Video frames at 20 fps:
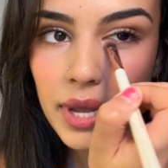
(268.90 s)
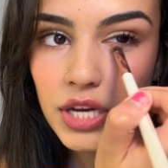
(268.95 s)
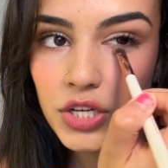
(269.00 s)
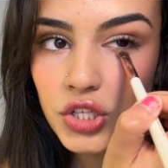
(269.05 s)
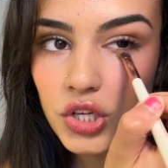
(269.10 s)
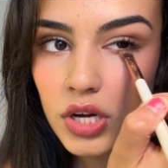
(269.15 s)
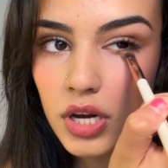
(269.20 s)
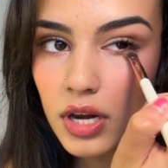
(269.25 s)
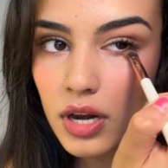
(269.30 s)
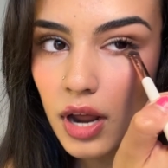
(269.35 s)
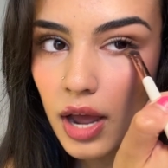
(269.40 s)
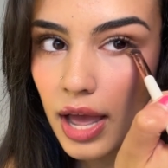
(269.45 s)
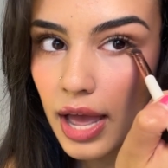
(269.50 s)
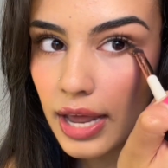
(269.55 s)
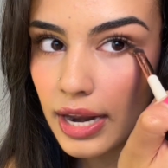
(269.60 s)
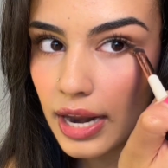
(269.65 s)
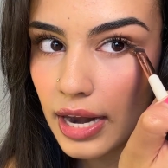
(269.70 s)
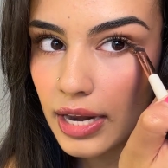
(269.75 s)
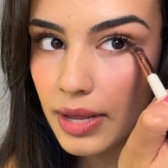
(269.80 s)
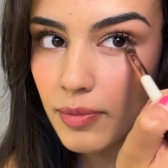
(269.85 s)
sure to not
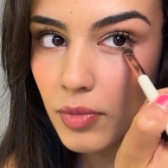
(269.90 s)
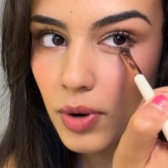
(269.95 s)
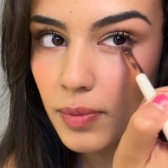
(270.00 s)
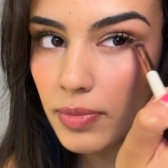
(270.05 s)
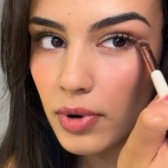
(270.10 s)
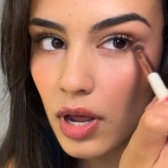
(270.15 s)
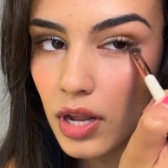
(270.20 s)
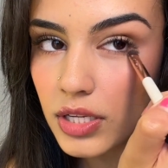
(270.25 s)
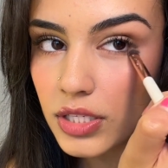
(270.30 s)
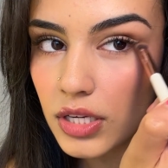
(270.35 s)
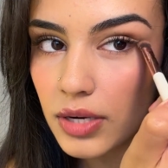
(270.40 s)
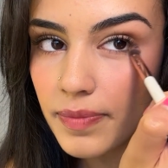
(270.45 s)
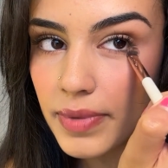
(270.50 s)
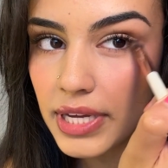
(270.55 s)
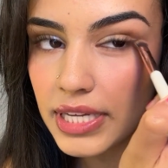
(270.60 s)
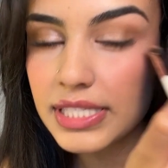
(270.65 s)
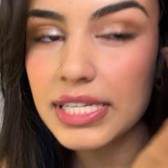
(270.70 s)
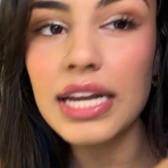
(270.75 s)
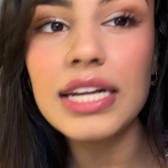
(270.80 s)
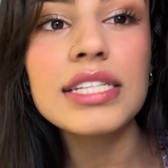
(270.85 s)
add any more bronzer,
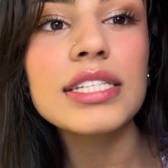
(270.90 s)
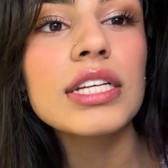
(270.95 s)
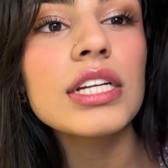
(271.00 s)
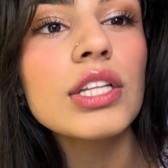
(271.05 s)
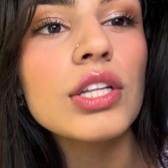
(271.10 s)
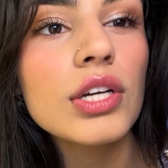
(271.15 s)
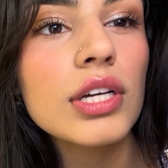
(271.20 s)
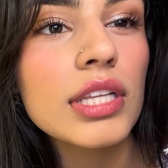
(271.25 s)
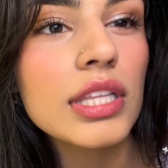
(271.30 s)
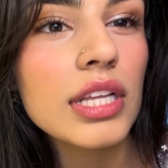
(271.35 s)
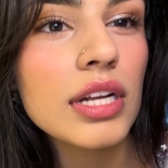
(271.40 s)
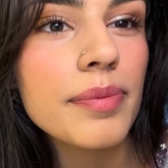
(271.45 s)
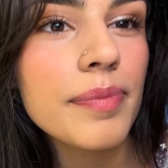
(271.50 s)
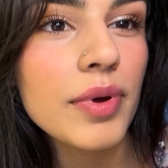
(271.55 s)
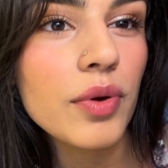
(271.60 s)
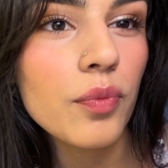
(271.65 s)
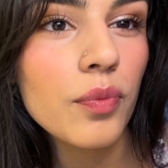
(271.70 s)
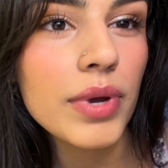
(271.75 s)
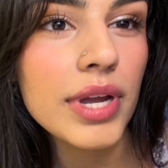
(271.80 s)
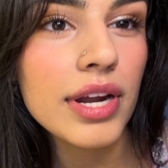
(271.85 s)
because then it's going to look a little
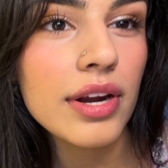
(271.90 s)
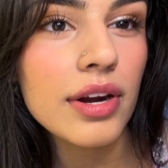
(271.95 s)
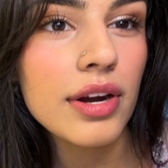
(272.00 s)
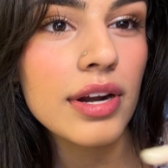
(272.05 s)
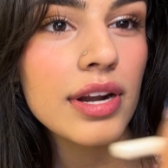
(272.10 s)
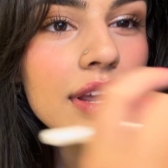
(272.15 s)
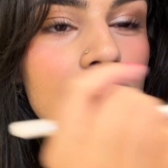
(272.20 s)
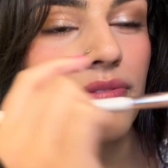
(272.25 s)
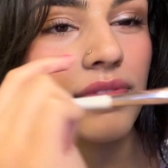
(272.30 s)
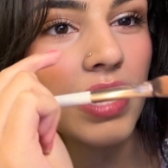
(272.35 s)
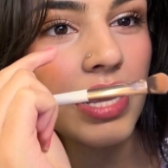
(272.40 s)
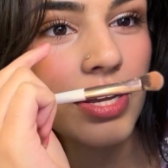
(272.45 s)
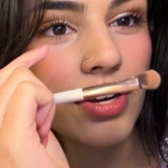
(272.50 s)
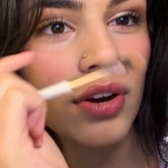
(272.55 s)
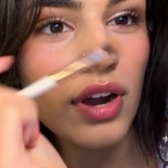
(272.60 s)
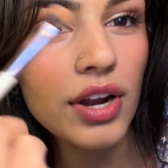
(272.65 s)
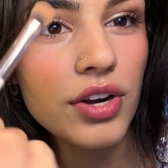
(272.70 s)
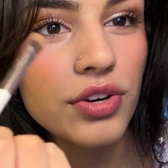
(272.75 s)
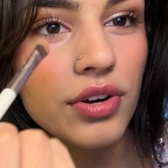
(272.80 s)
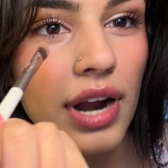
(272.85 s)
bit weird if like
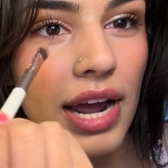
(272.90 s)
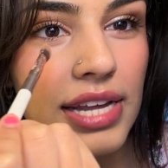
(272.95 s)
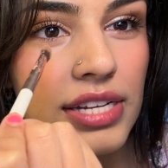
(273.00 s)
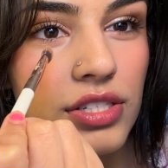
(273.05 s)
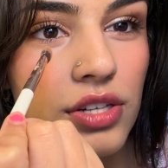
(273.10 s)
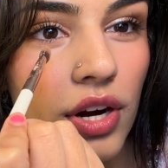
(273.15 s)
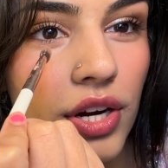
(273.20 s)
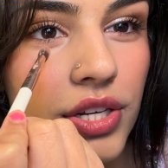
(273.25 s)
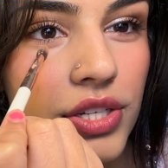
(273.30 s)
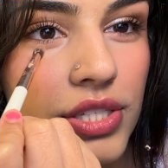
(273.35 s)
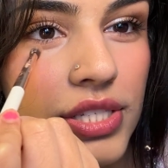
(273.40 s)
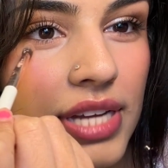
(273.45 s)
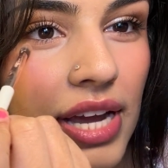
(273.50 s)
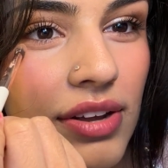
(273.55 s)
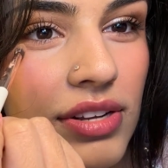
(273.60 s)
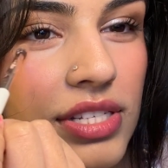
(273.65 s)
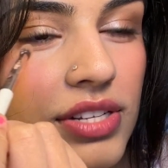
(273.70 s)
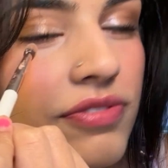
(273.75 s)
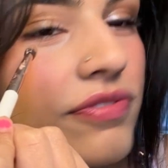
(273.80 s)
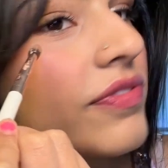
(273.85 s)
your under eye is dark. You see
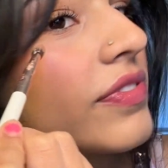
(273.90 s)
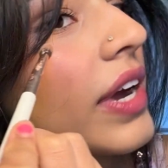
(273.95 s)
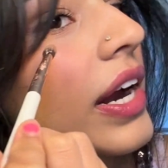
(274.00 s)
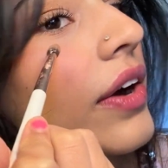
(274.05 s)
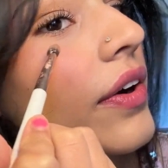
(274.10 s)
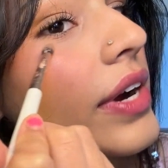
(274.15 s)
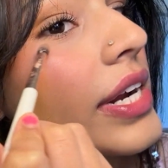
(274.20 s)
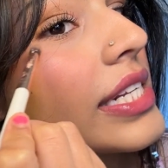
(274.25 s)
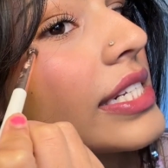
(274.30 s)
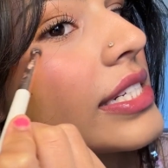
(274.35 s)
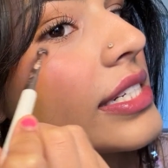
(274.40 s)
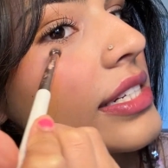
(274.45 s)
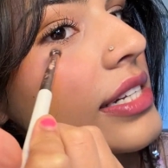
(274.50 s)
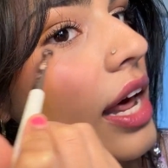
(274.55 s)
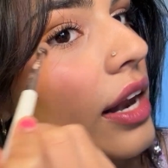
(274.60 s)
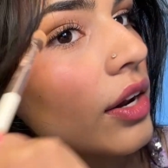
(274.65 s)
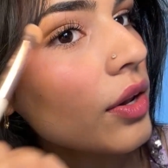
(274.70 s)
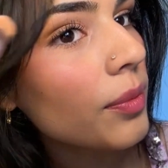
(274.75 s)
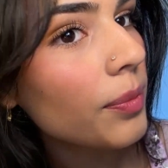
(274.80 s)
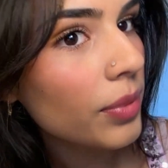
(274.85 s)
how it's a very
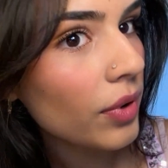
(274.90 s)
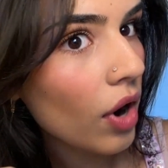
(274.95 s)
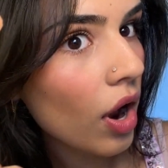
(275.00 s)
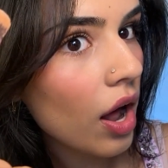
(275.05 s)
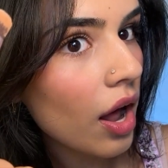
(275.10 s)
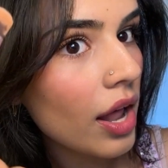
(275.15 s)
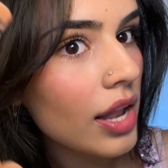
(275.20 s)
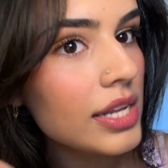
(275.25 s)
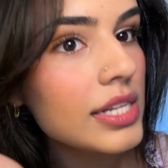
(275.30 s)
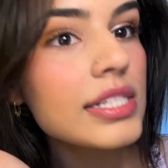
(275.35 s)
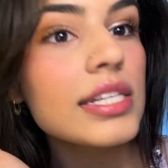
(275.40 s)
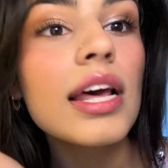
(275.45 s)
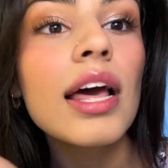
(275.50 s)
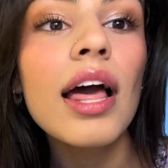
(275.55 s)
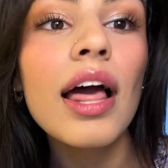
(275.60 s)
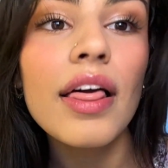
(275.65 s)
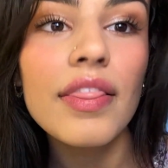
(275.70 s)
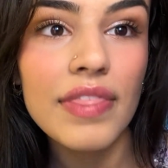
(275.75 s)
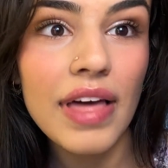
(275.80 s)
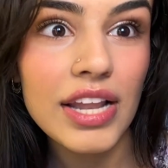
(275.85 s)
subtle bronze?
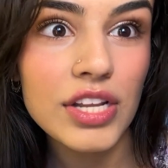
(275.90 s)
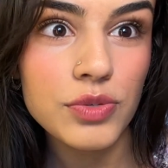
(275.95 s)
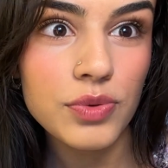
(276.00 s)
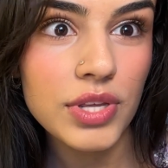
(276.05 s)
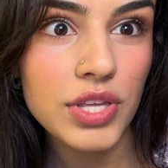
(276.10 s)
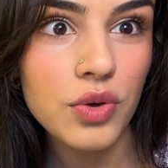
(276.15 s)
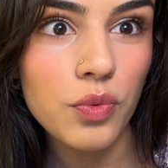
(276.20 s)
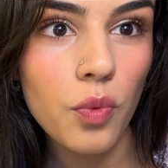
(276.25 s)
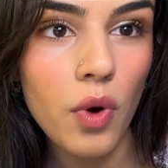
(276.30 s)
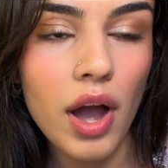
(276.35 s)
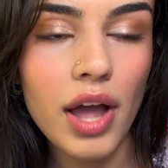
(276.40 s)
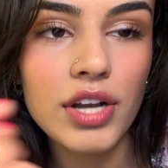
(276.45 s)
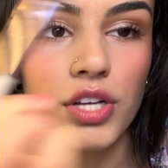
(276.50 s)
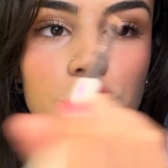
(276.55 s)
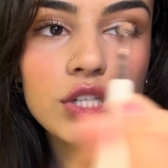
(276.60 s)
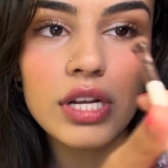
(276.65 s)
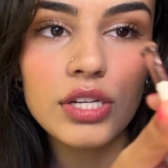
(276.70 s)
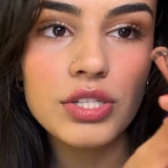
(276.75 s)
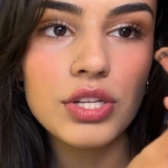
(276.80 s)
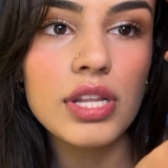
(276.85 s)
That's what you want,
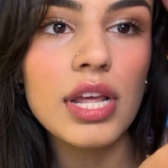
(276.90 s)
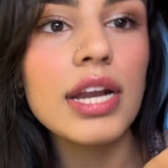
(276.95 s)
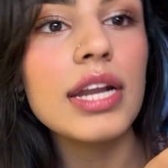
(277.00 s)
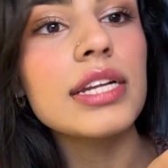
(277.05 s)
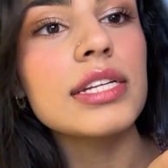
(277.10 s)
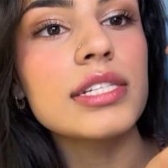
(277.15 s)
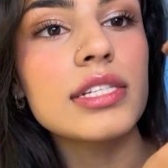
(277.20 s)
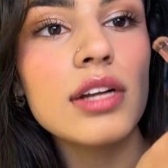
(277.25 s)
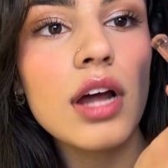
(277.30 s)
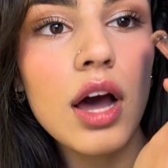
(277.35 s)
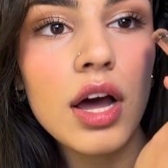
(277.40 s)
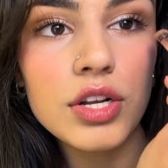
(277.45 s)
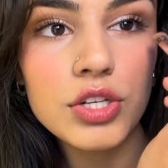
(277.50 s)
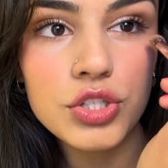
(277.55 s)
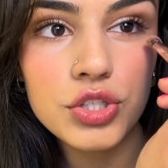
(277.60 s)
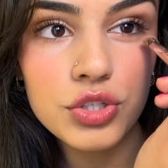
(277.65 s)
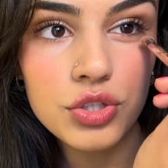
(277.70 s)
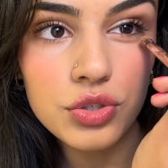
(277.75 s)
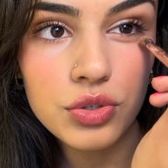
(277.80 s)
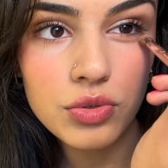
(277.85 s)
just so that it's not
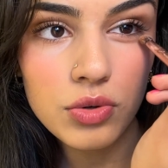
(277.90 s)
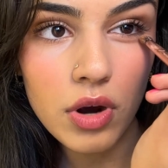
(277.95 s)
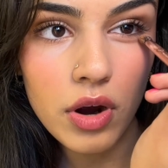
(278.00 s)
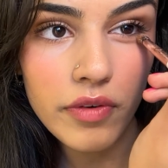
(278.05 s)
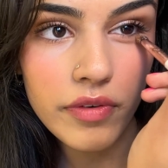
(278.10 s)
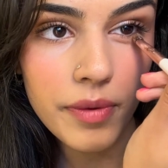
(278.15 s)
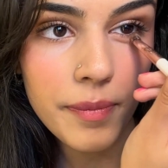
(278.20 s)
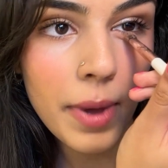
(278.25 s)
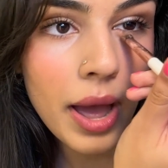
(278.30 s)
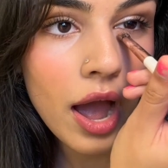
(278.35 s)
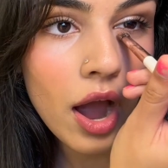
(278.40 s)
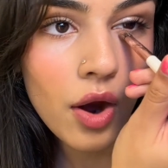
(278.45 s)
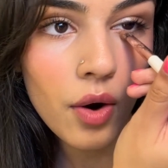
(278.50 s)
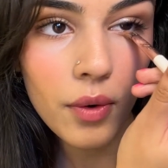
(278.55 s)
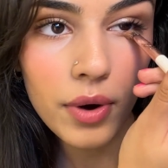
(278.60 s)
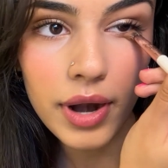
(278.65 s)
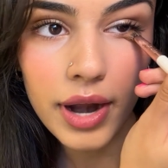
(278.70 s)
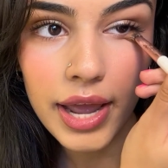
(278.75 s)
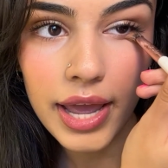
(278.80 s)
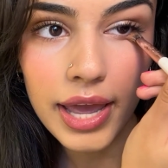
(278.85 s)
too
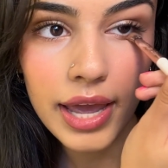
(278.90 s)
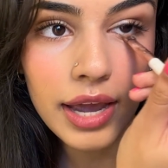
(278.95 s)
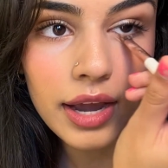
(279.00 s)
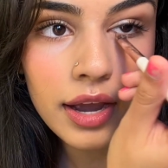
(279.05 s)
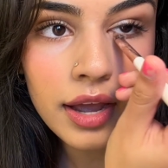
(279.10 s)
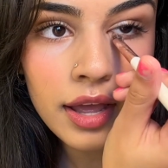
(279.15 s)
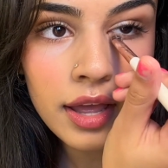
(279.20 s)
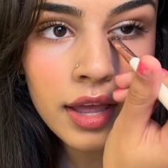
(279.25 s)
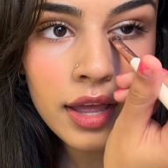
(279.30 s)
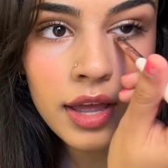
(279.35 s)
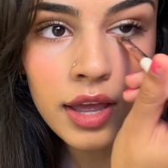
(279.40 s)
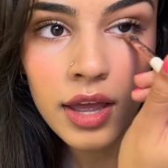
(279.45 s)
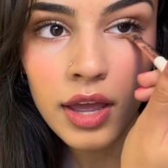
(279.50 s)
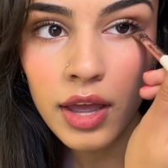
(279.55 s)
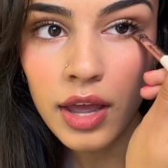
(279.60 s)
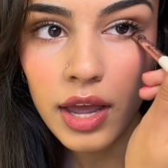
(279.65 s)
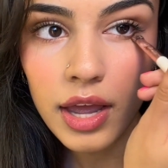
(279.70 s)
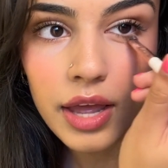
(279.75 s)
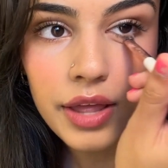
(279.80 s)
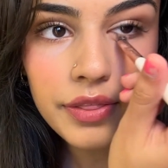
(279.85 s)
overpowering
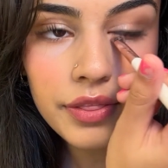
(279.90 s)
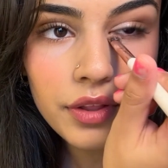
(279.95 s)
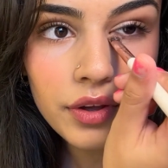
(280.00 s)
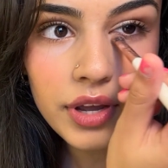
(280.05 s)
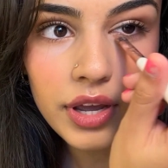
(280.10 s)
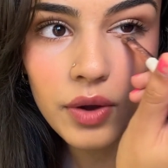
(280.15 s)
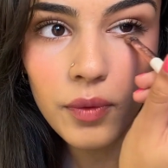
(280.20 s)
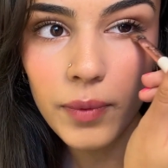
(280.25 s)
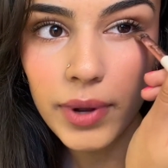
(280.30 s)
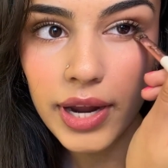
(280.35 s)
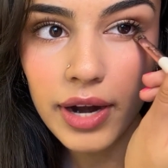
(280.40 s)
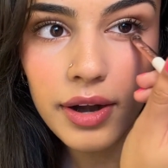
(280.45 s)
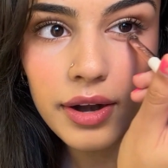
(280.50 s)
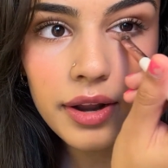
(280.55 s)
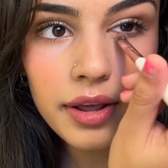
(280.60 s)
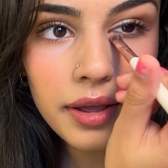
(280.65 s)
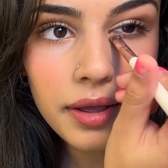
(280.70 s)
and looking weird.